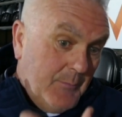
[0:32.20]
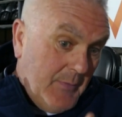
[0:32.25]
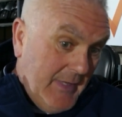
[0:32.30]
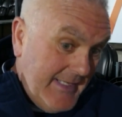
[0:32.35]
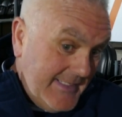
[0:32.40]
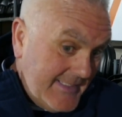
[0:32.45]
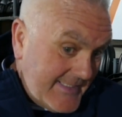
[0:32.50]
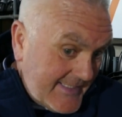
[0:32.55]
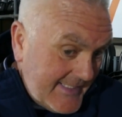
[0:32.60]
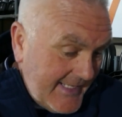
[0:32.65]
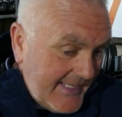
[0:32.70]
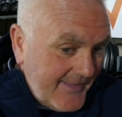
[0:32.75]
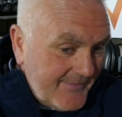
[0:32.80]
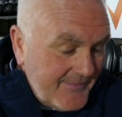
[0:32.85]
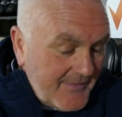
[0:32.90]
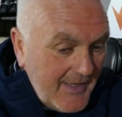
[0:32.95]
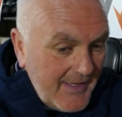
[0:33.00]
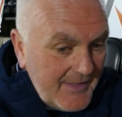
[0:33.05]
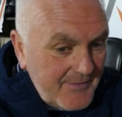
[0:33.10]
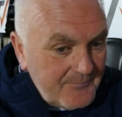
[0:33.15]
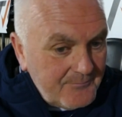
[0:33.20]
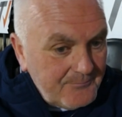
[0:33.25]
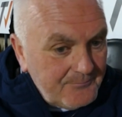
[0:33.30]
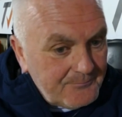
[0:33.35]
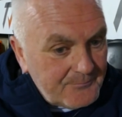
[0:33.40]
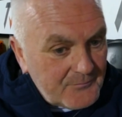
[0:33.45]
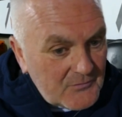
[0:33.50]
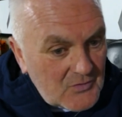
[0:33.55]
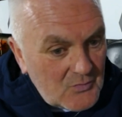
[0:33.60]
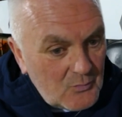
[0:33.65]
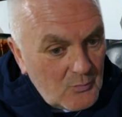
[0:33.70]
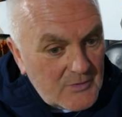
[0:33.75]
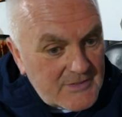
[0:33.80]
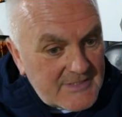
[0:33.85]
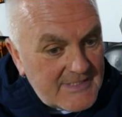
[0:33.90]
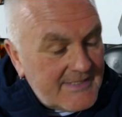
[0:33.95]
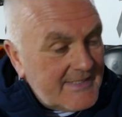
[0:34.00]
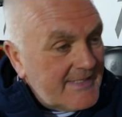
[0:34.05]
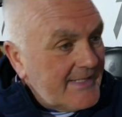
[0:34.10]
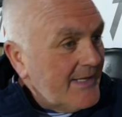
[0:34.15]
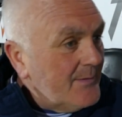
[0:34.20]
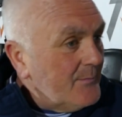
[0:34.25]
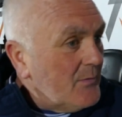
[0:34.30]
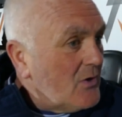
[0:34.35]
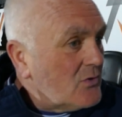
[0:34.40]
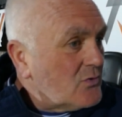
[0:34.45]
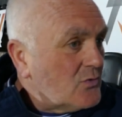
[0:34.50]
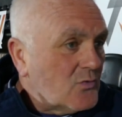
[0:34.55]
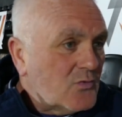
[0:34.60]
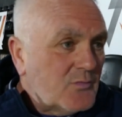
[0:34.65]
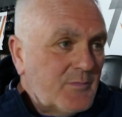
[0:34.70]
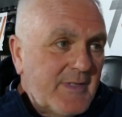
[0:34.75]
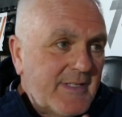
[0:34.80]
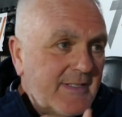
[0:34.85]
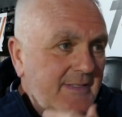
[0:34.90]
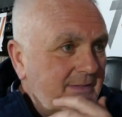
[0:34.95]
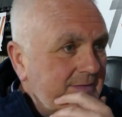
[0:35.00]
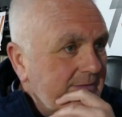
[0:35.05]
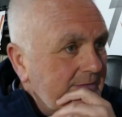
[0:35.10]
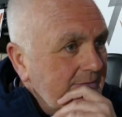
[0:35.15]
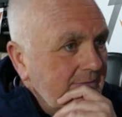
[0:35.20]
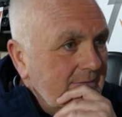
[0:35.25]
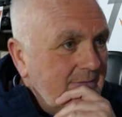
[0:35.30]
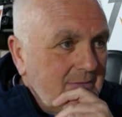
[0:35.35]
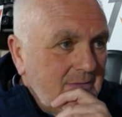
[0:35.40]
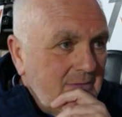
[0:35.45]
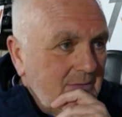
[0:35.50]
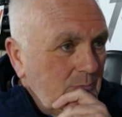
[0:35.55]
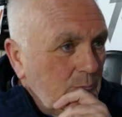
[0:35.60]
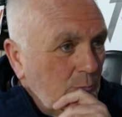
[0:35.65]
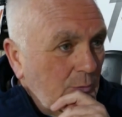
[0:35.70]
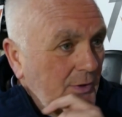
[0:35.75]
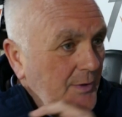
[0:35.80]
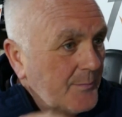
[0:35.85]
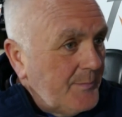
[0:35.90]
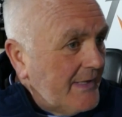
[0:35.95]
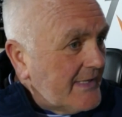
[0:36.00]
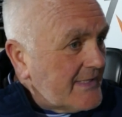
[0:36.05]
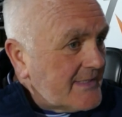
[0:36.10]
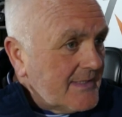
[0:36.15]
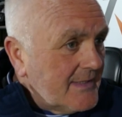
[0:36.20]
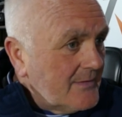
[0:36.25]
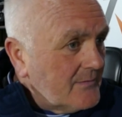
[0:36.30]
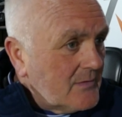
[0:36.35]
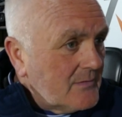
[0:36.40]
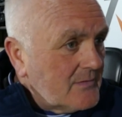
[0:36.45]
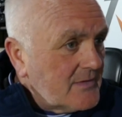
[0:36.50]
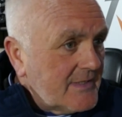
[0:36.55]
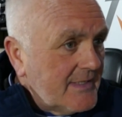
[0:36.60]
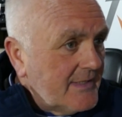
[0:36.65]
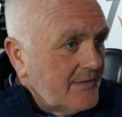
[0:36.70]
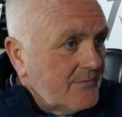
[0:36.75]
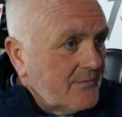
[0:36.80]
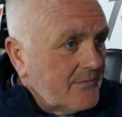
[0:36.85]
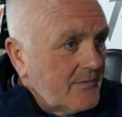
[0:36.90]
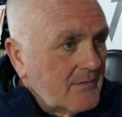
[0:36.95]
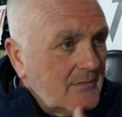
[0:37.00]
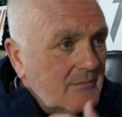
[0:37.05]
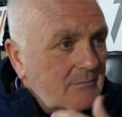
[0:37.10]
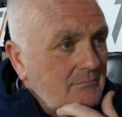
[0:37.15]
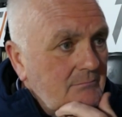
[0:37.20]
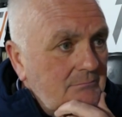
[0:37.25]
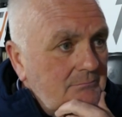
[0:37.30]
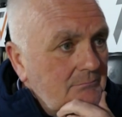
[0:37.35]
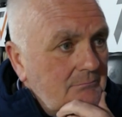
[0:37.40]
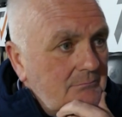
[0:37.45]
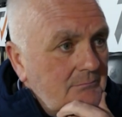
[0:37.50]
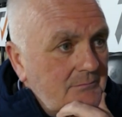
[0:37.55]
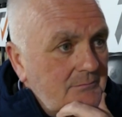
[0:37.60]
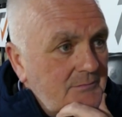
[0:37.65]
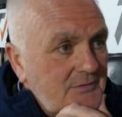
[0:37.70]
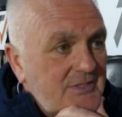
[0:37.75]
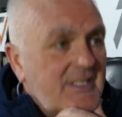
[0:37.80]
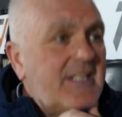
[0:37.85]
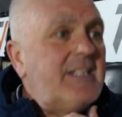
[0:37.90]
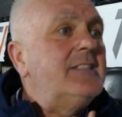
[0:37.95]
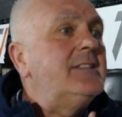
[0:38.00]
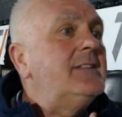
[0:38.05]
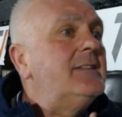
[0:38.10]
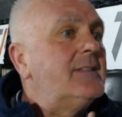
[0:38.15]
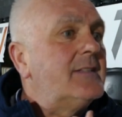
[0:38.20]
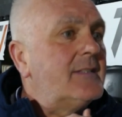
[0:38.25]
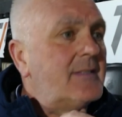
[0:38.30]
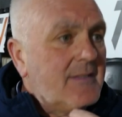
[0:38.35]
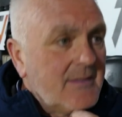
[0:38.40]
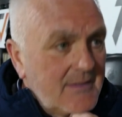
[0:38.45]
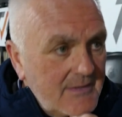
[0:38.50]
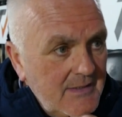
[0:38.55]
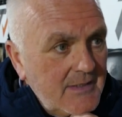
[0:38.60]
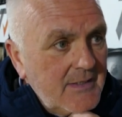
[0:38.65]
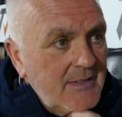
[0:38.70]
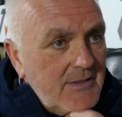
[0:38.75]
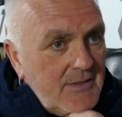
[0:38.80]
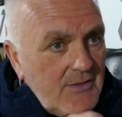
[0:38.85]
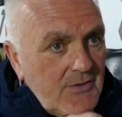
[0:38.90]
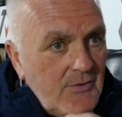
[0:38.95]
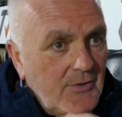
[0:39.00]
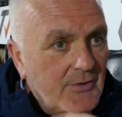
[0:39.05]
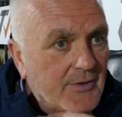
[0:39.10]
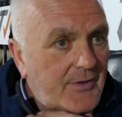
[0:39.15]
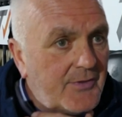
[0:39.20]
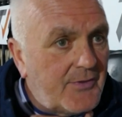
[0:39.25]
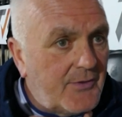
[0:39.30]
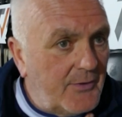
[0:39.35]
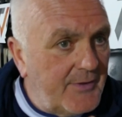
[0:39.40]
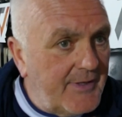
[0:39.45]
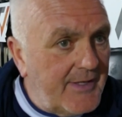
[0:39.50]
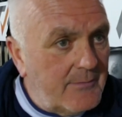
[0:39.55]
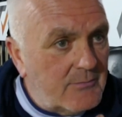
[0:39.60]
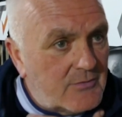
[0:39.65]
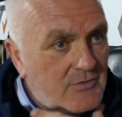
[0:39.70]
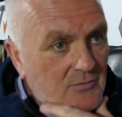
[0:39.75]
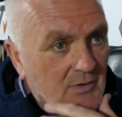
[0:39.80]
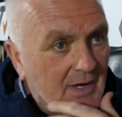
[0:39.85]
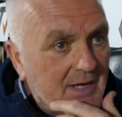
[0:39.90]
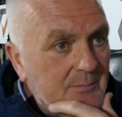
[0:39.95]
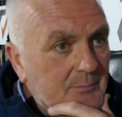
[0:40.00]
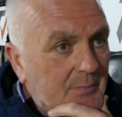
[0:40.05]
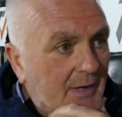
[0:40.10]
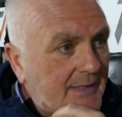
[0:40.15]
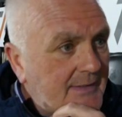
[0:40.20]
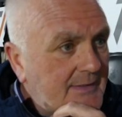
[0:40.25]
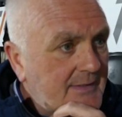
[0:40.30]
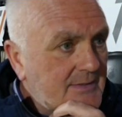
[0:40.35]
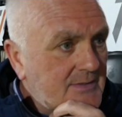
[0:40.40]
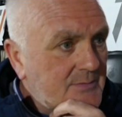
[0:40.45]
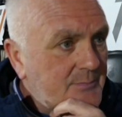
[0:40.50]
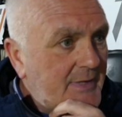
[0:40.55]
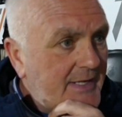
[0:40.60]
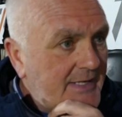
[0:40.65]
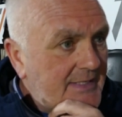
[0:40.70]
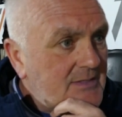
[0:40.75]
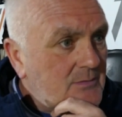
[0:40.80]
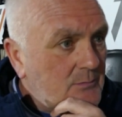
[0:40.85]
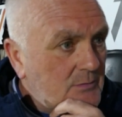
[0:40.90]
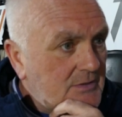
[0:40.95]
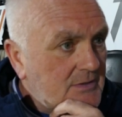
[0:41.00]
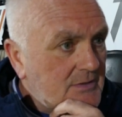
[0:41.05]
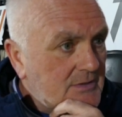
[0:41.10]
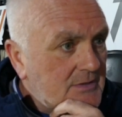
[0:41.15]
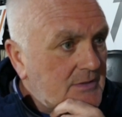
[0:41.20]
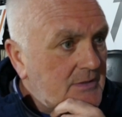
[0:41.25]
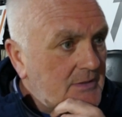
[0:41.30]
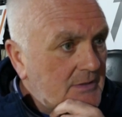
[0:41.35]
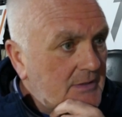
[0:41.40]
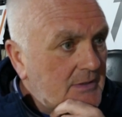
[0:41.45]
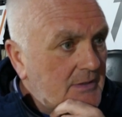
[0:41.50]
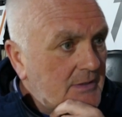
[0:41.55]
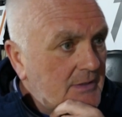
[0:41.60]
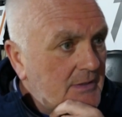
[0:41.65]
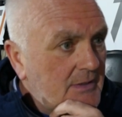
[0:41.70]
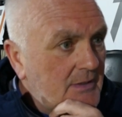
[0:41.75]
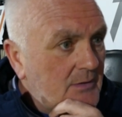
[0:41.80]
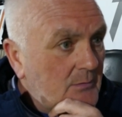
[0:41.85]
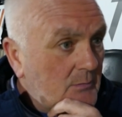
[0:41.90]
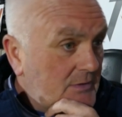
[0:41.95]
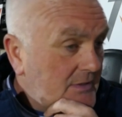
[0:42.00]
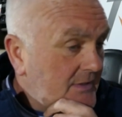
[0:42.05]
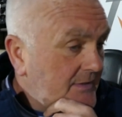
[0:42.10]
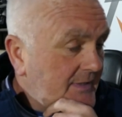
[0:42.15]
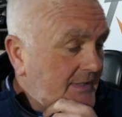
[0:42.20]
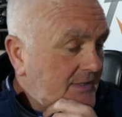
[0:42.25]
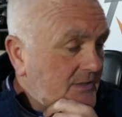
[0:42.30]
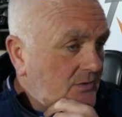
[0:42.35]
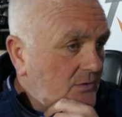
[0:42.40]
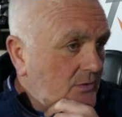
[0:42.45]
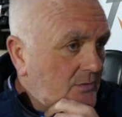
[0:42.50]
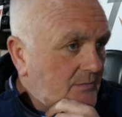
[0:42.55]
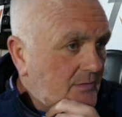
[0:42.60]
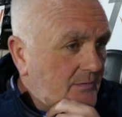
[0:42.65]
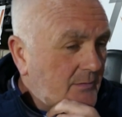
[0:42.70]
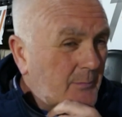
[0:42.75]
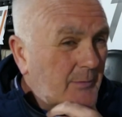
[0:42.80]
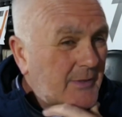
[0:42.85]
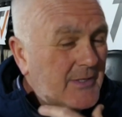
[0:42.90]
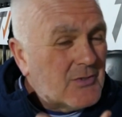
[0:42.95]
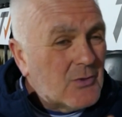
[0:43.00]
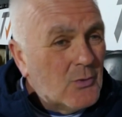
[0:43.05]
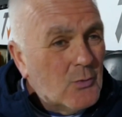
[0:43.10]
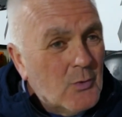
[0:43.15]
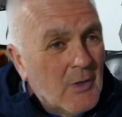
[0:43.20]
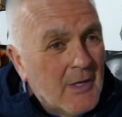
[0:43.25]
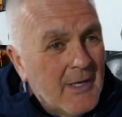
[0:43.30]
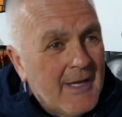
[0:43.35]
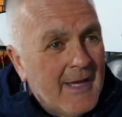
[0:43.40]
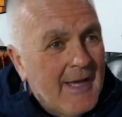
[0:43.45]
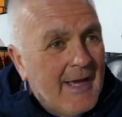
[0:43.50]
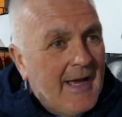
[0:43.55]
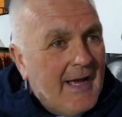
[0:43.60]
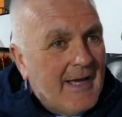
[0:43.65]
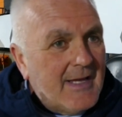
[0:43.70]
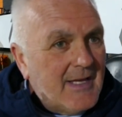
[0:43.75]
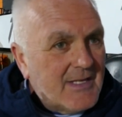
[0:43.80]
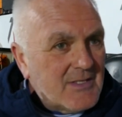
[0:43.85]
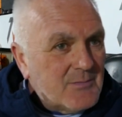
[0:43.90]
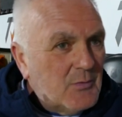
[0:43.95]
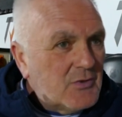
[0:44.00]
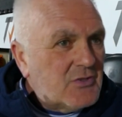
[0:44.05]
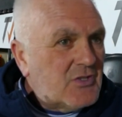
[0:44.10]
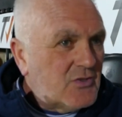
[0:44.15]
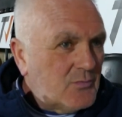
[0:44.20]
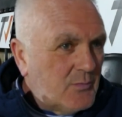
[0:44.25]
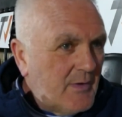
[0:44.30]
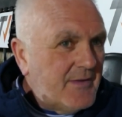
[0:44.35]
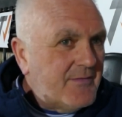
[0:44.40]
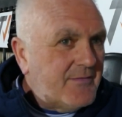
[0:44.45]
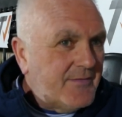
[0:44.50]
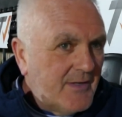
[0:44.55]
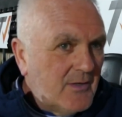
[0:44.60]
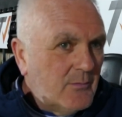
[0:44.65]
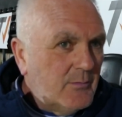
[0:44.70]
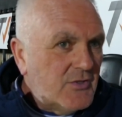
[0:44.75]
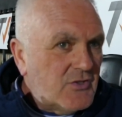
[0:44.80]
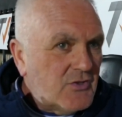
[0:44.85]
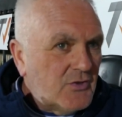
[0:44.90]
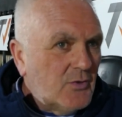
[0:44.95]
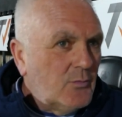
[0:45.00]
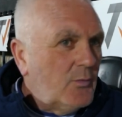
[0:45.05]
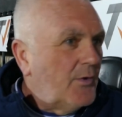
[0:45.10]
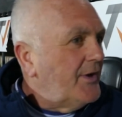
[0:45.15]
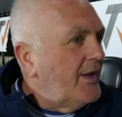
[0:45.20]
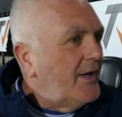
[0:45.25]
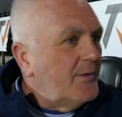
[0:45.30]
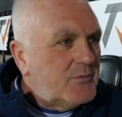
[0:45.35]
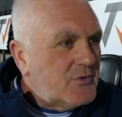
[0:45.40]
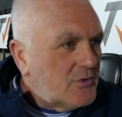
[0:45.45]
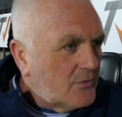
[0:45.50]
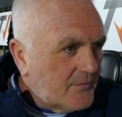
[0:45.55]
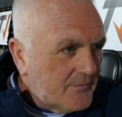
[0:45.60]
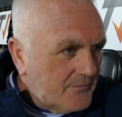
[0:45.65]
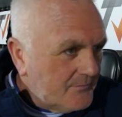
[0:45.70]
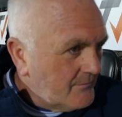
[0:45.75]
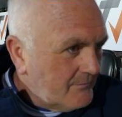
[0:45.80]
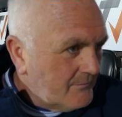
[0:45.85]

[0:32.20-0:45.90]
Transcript: In saying that, towards the end of the game, Oxo's made one of the best saves I've seen for seasons, you know. And I thought he was right back to his best, which I think is good for everybody. So, as much as we feel we should have won it, I'm sure